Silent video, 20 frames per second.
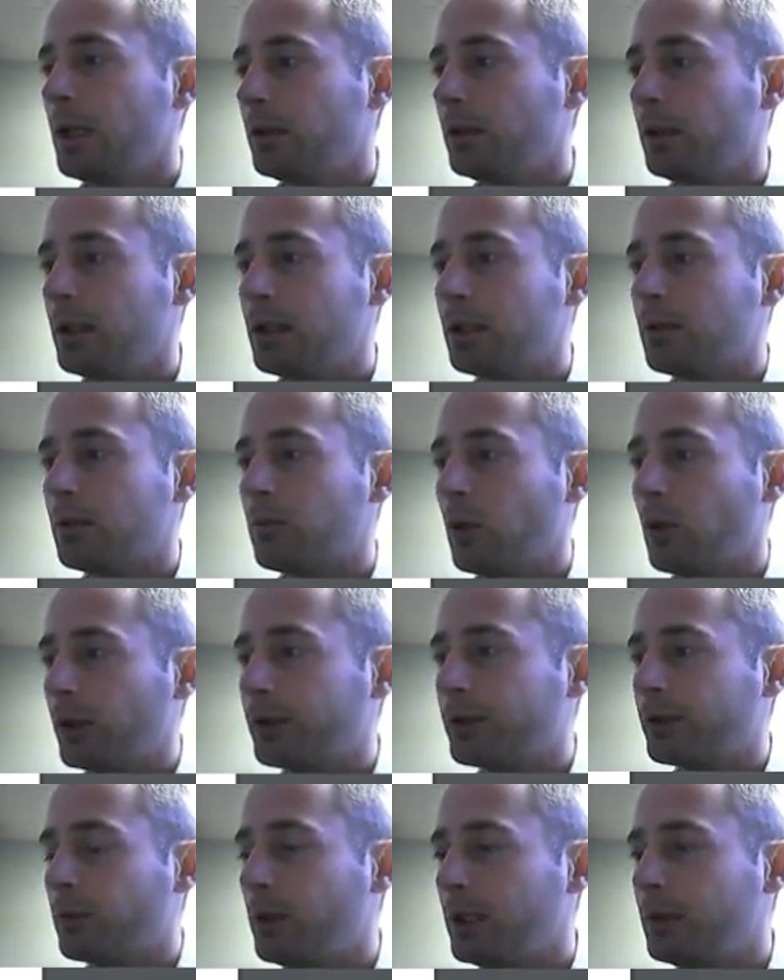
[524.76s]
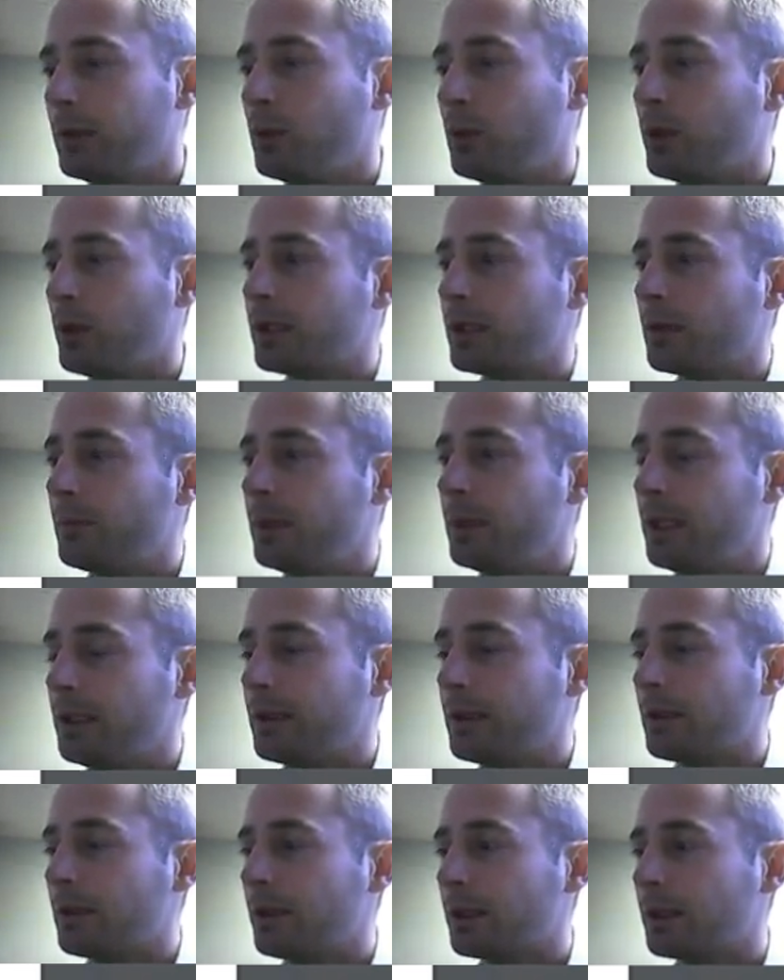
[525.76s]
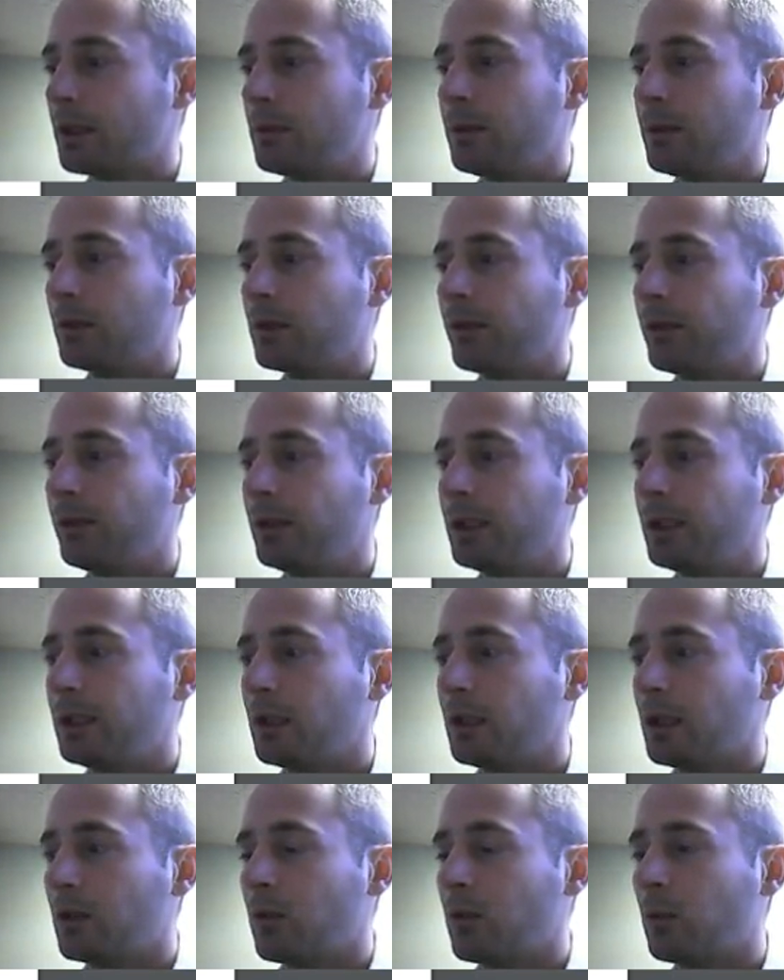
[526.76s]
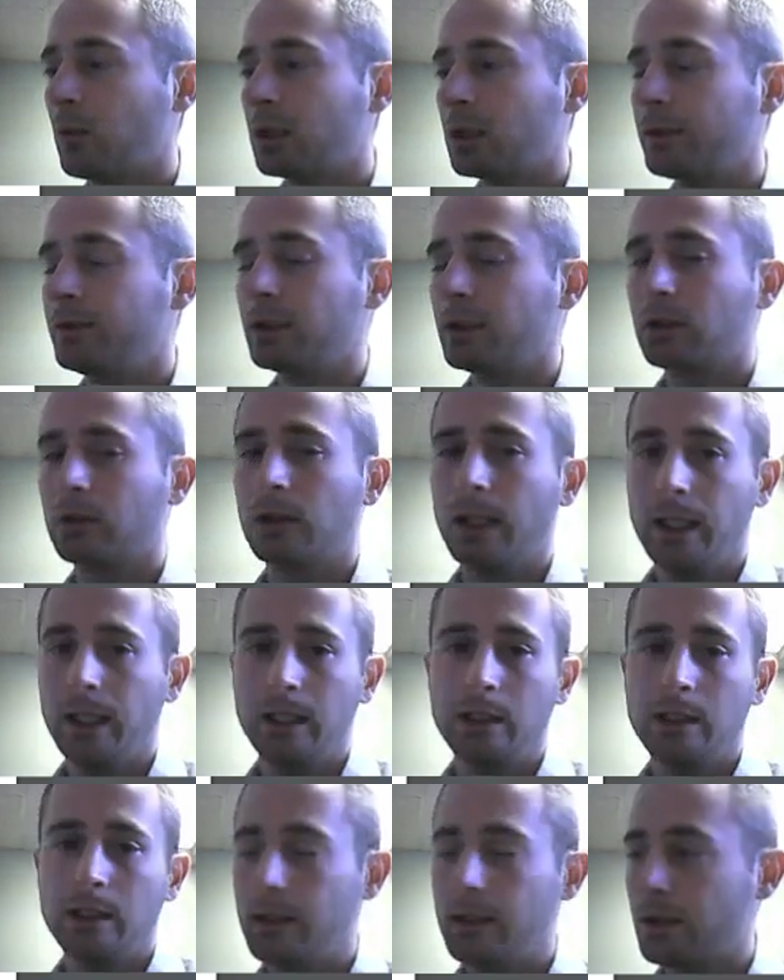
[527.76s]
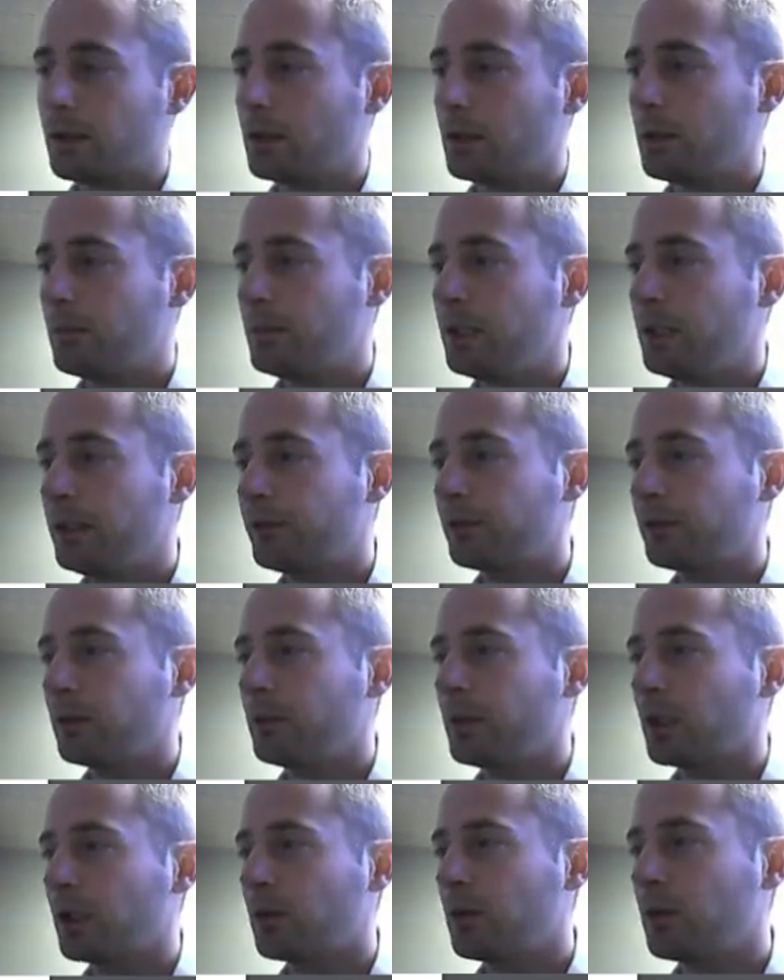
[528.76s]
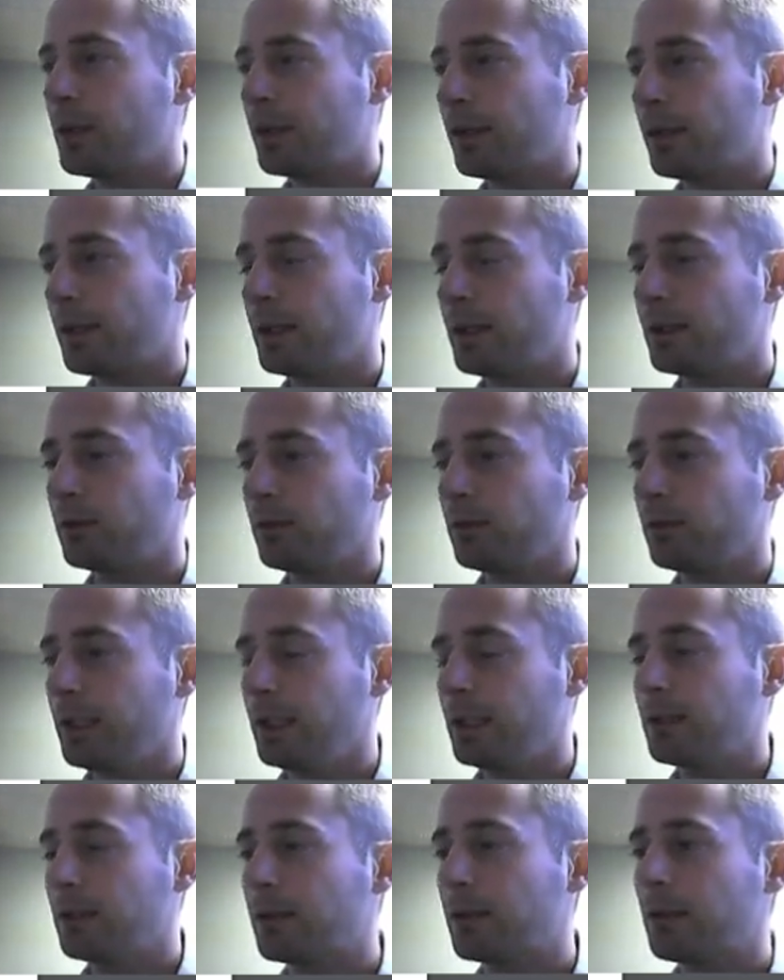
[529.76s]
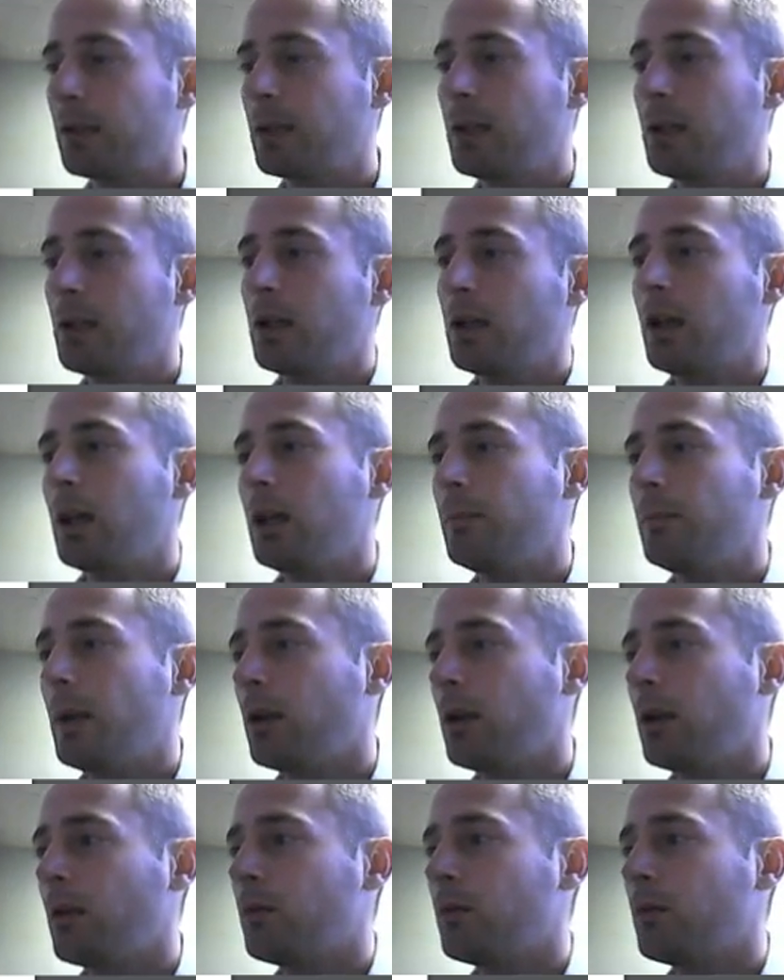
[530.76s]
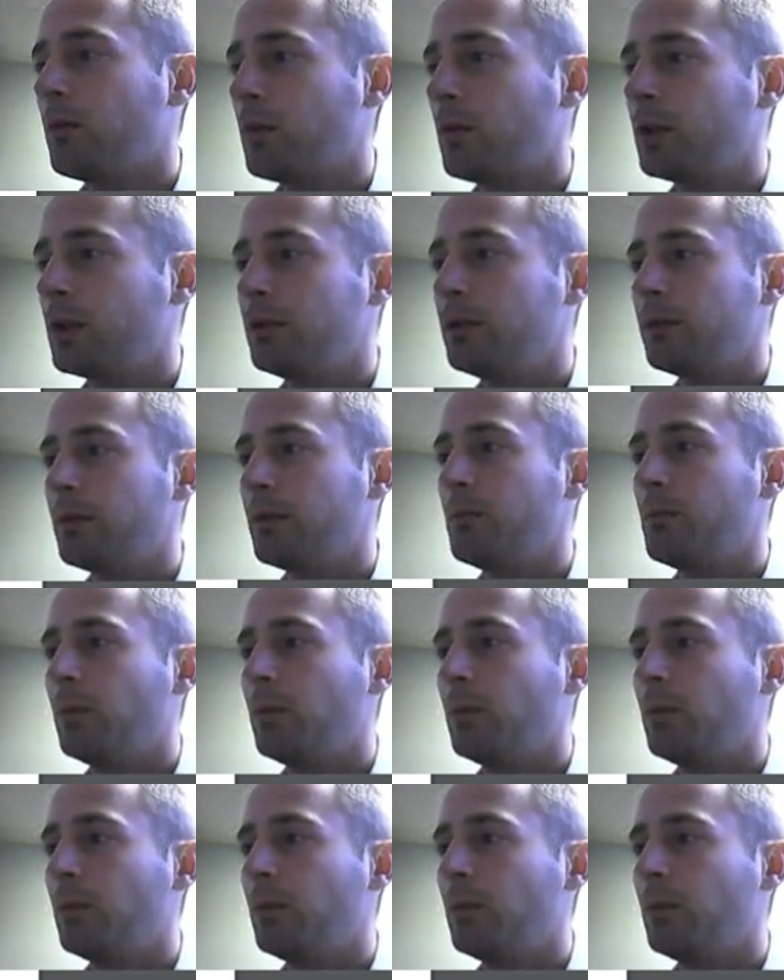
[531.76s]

they're each worth 20 points apiece. So that's going to be roughly a quarter of your grade is going to be from the quizzes on the readings. I will warn you that